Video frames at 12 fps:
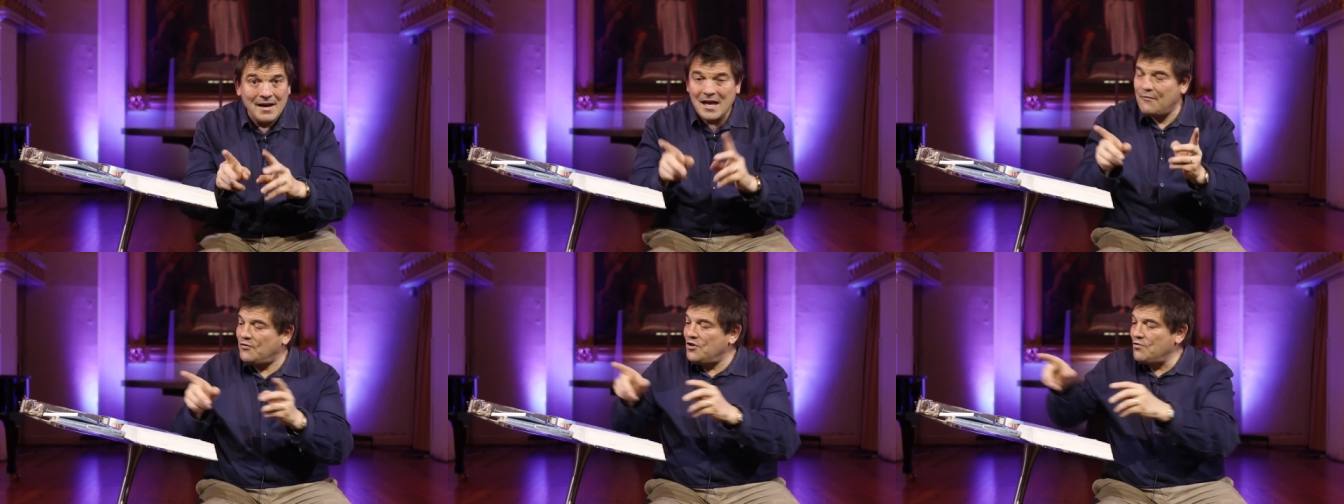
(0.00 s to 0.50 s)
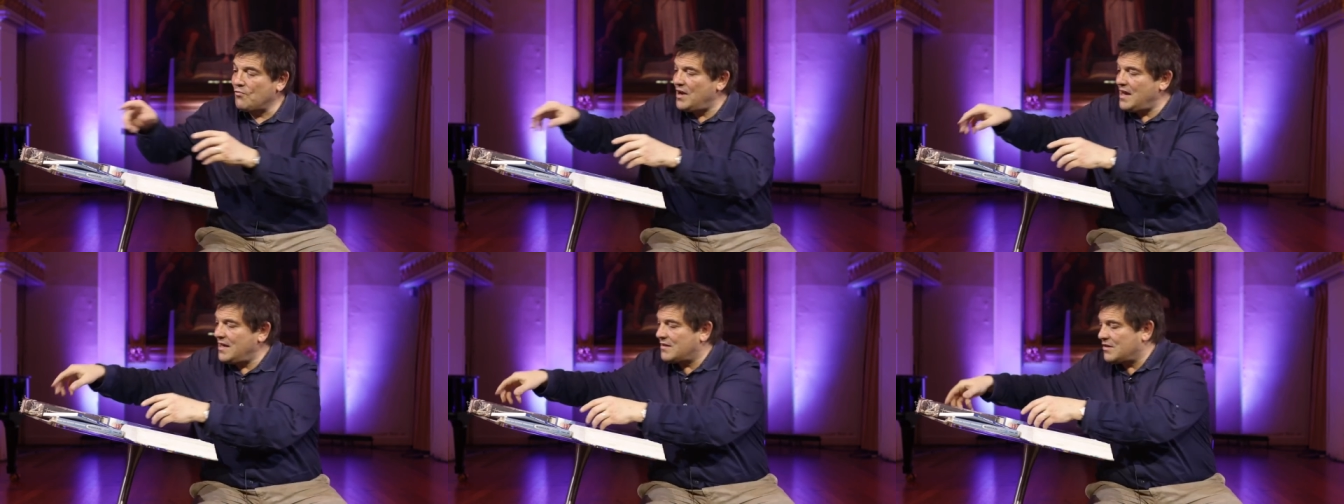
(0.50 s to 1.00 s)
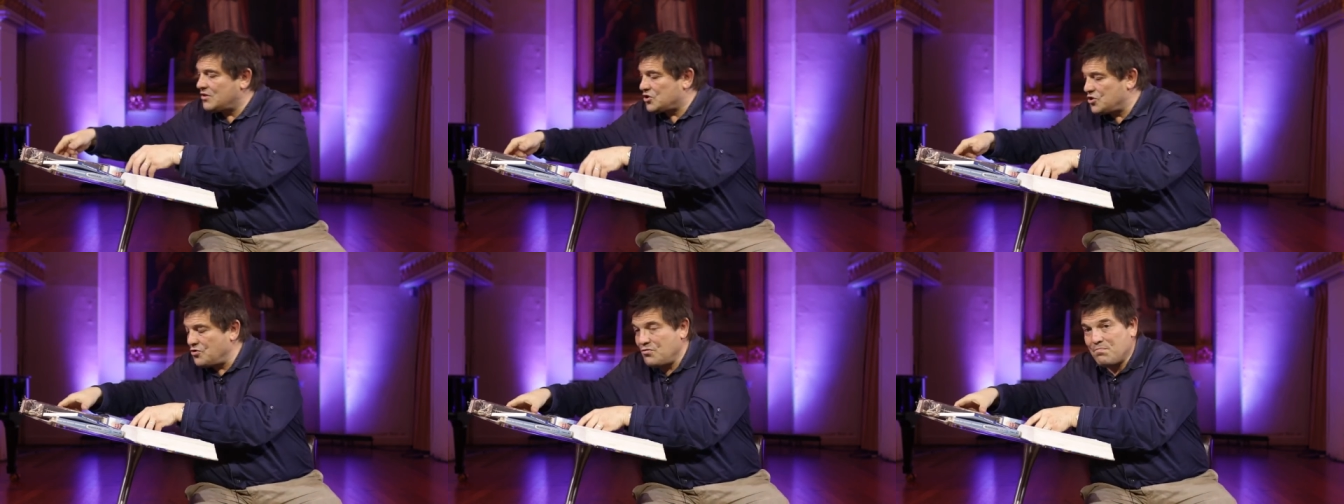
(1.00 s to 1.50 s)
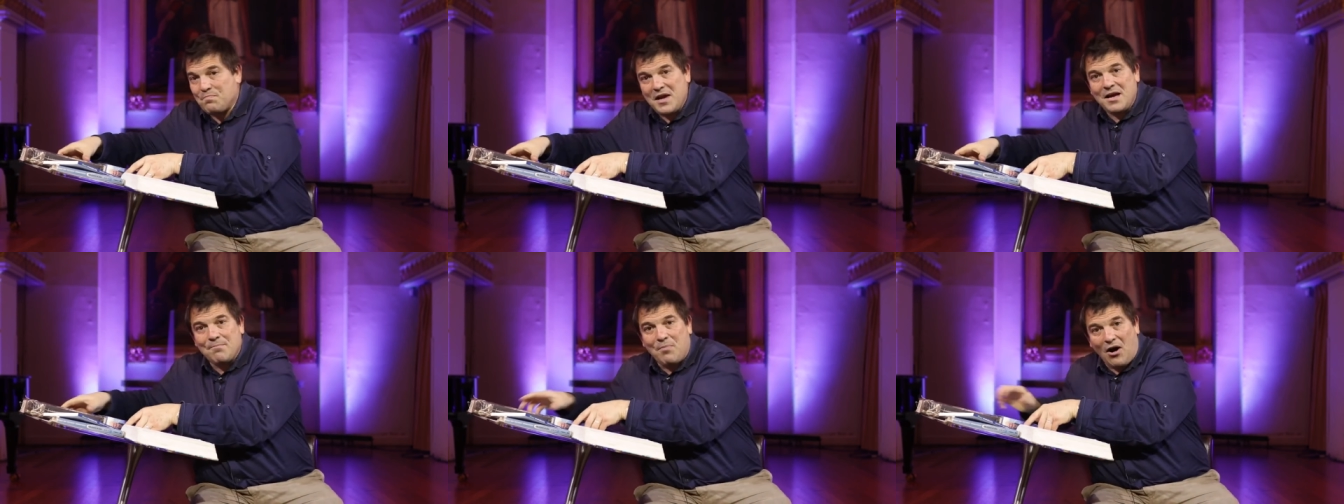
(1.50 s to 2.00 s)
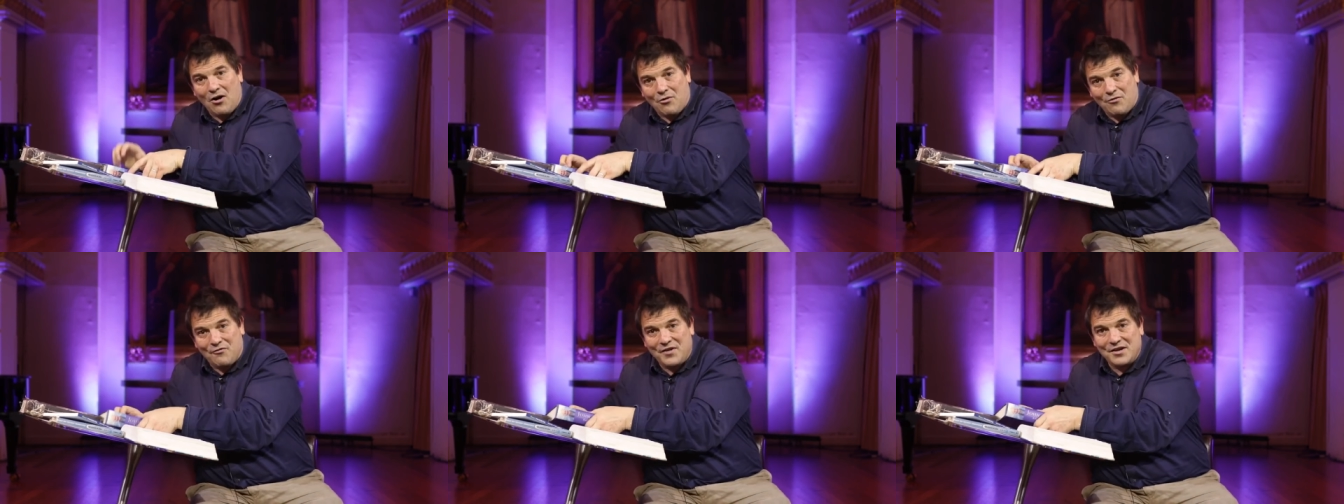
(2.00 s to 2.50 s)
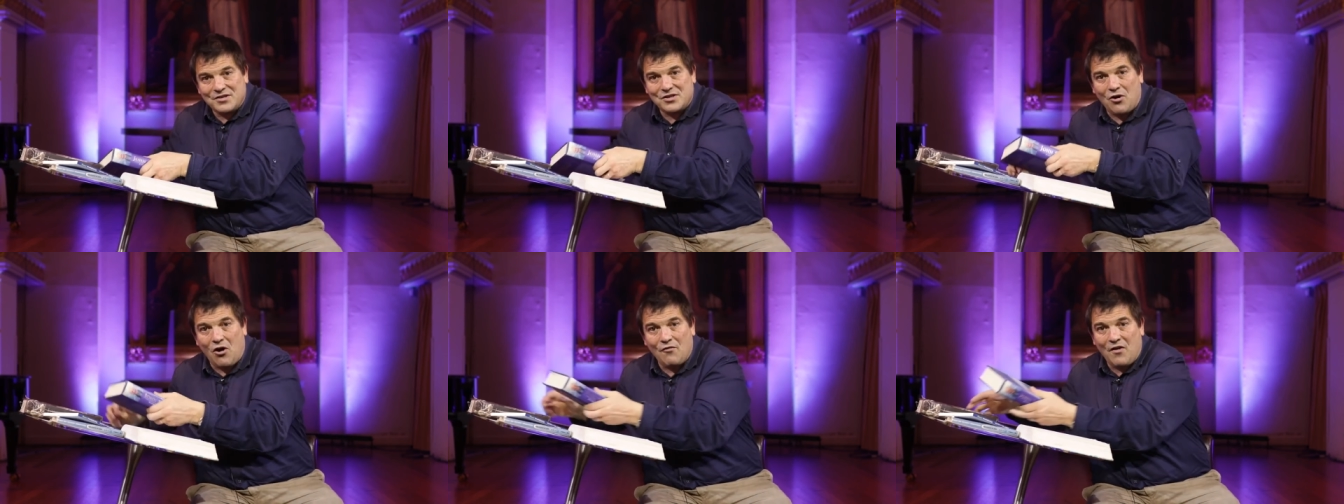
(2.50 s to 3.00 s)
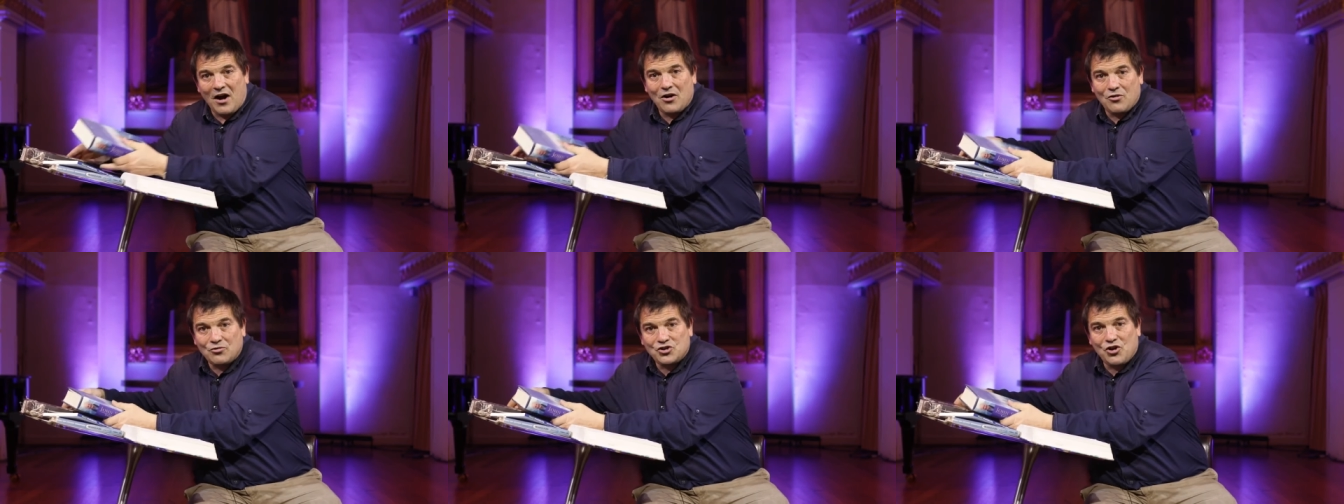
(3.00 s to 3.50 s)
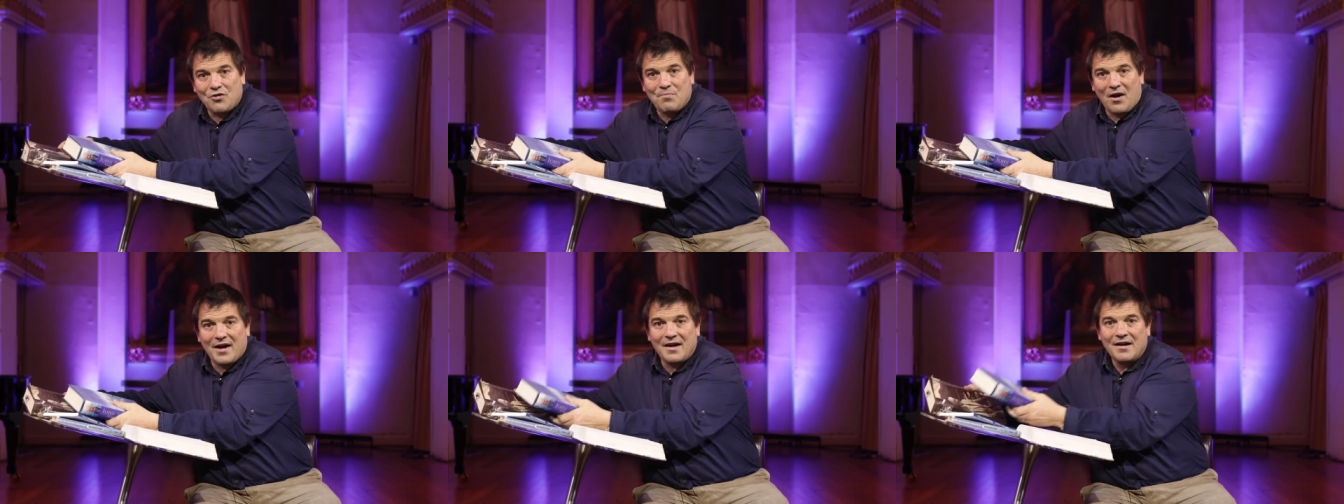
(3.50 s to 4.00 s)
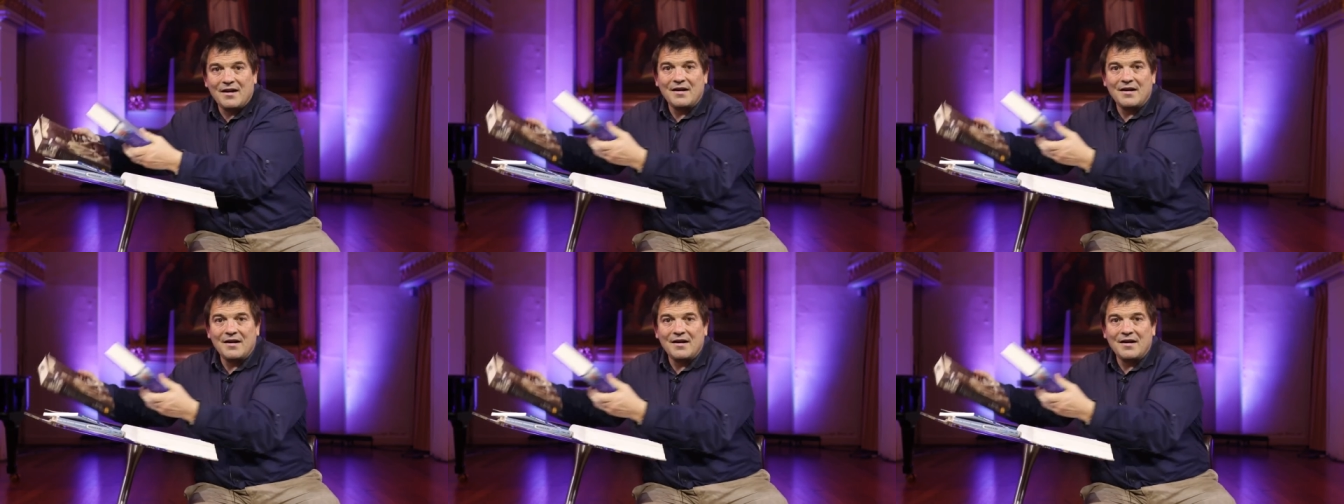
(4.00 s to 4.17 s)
If you read the two big biographies of Uncle John by